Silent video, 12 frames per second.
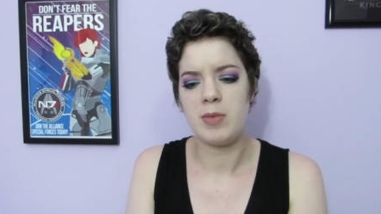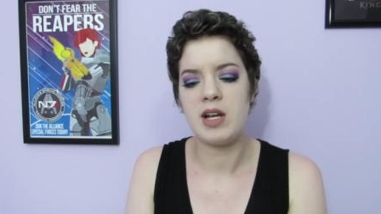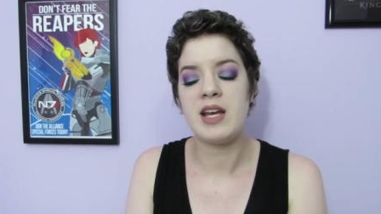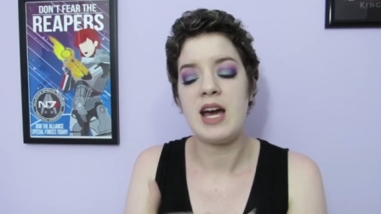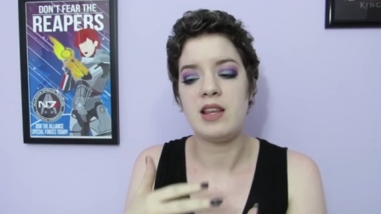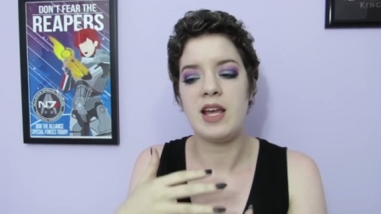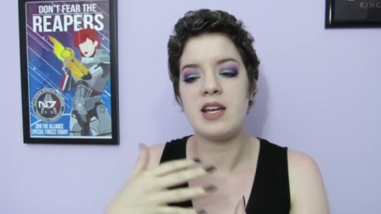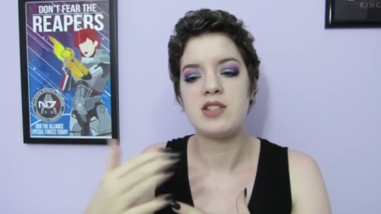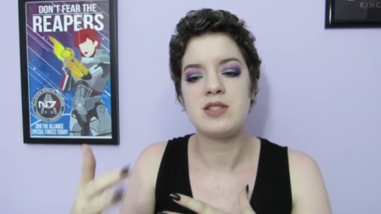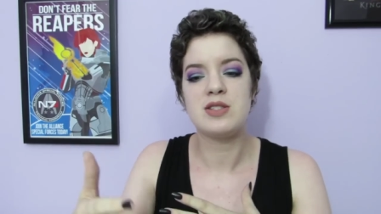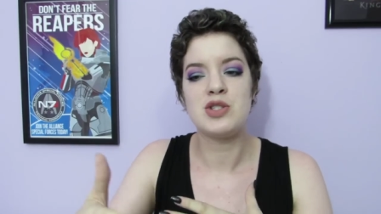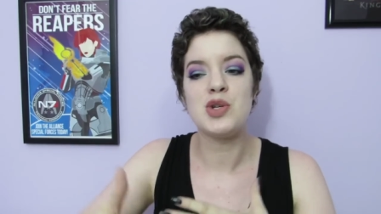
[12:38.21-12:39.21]
But again, like
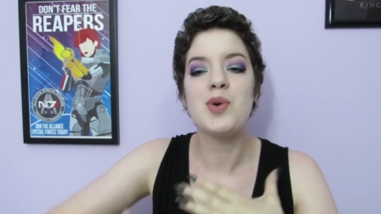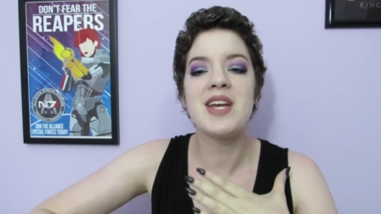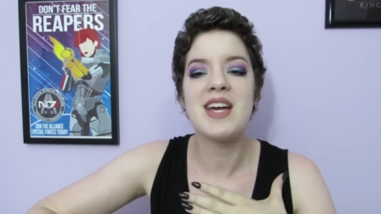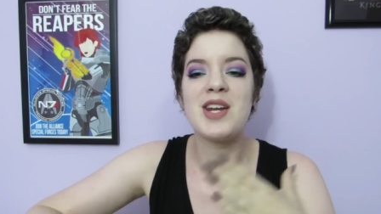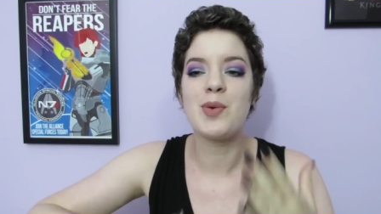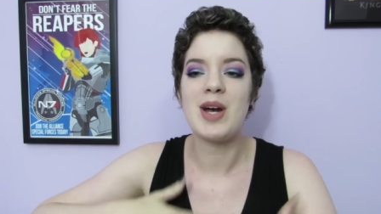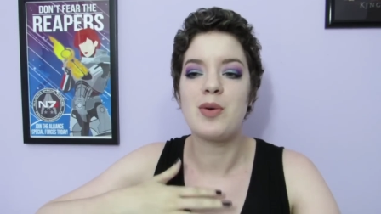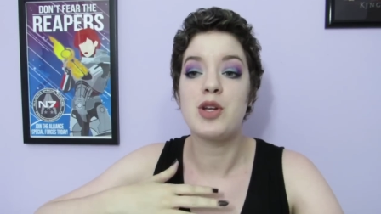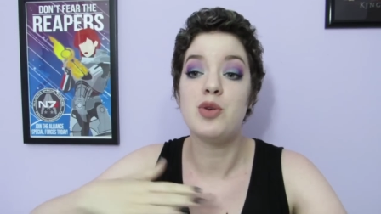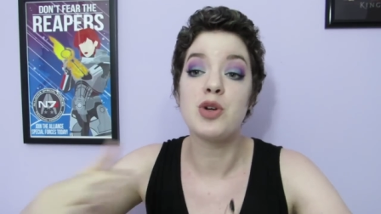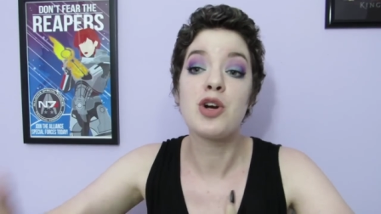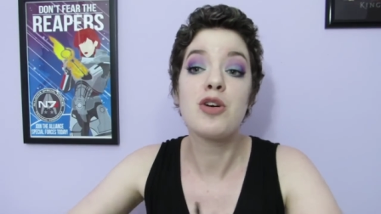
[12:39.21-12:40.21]
doing it in a way where
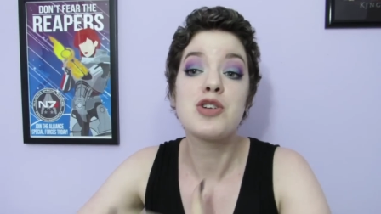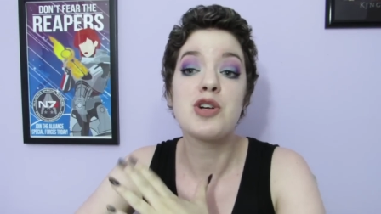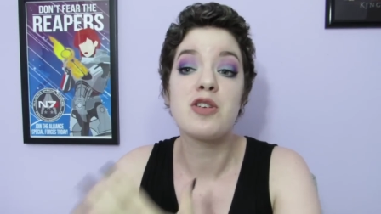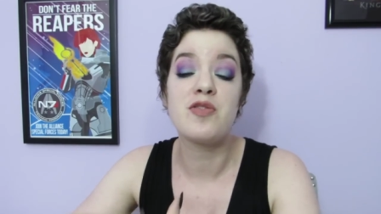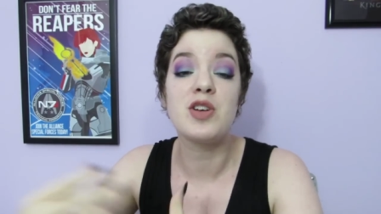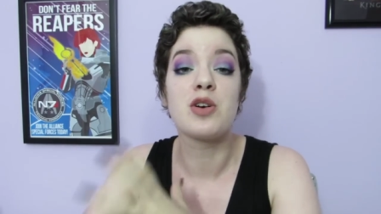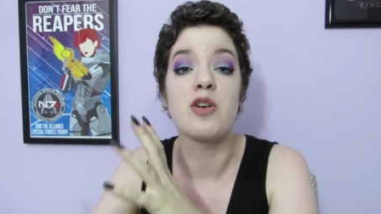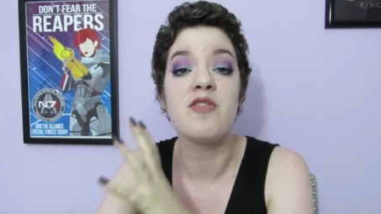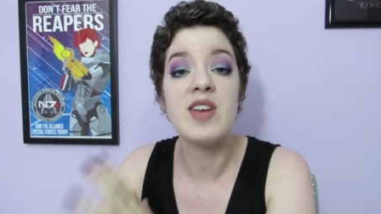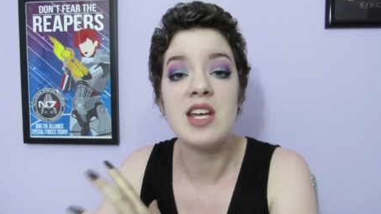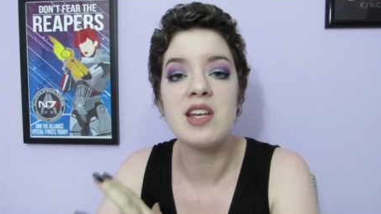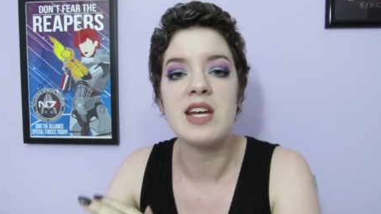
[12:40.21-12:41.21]
you encourage her to feel her
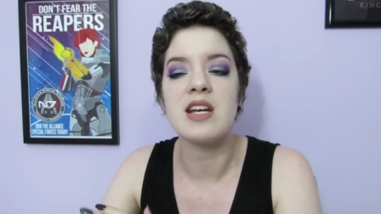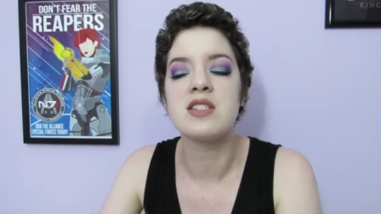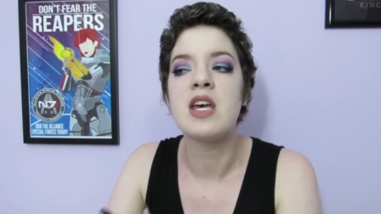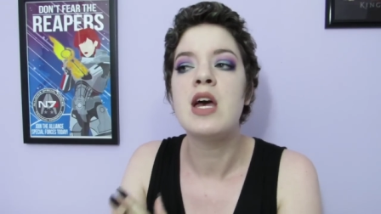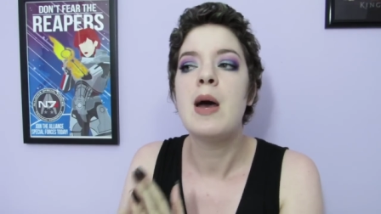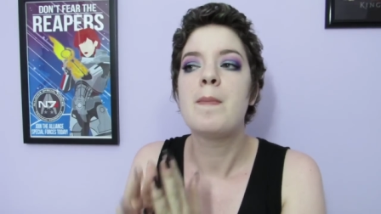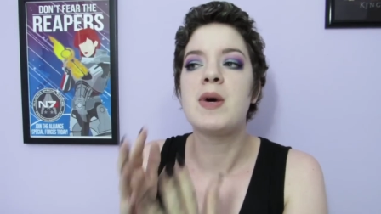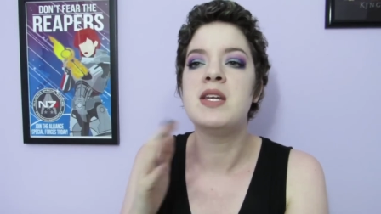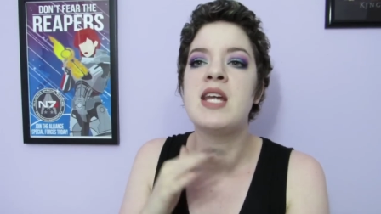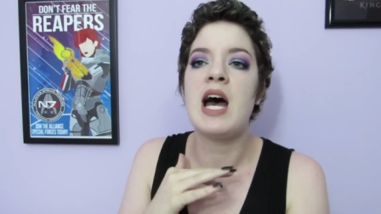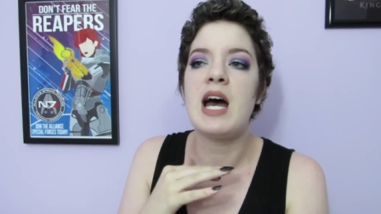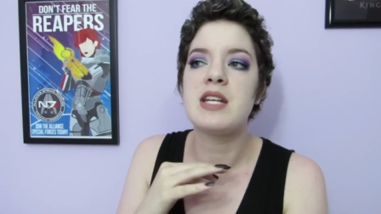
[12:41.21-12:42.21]
feelings, but
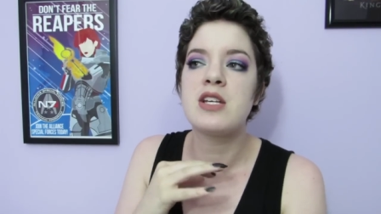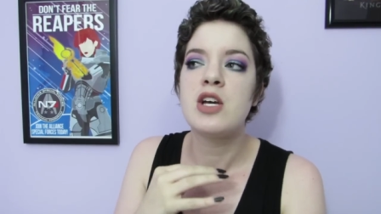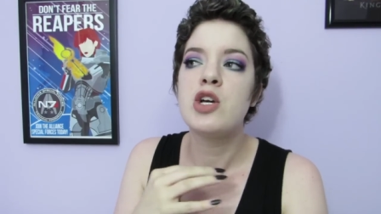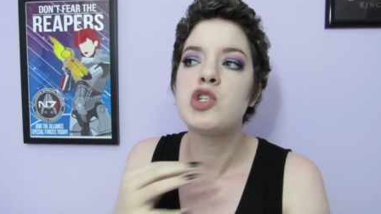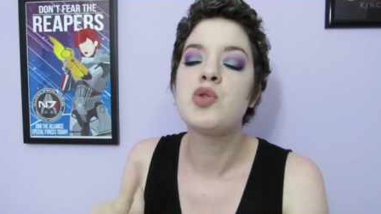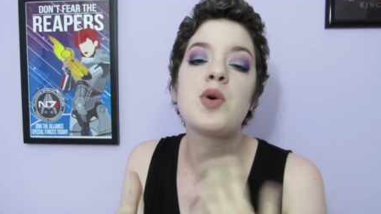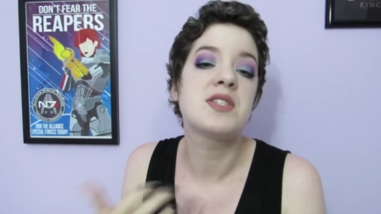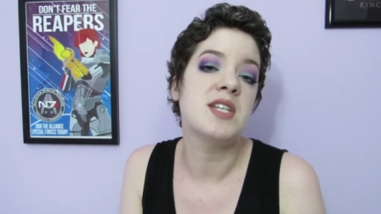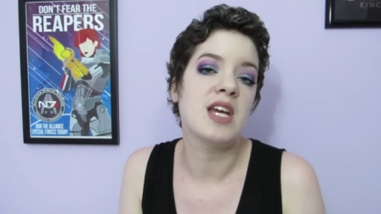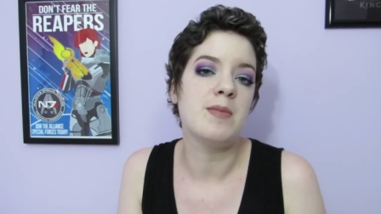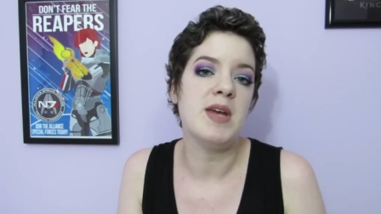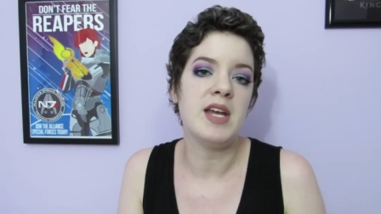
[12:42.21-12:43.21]
not
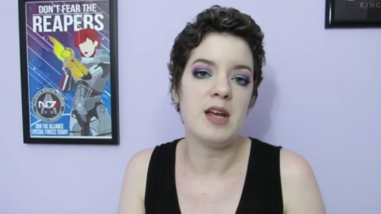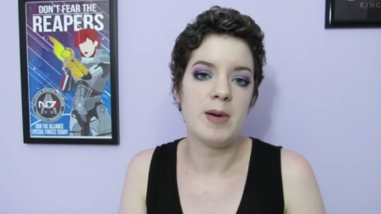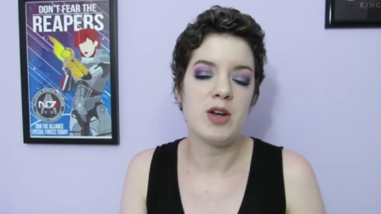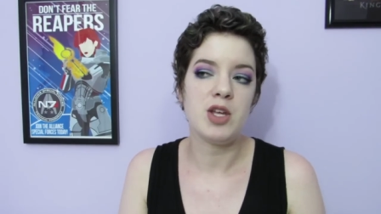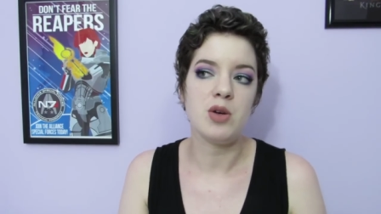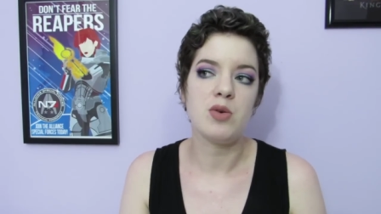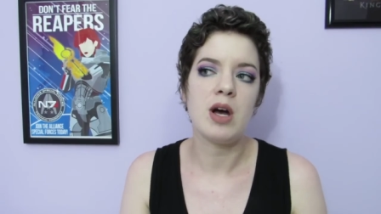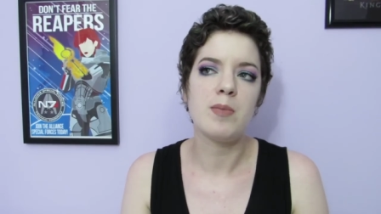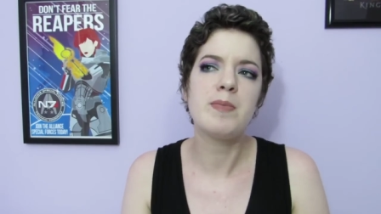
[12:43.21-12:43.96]
twisting it and making about you.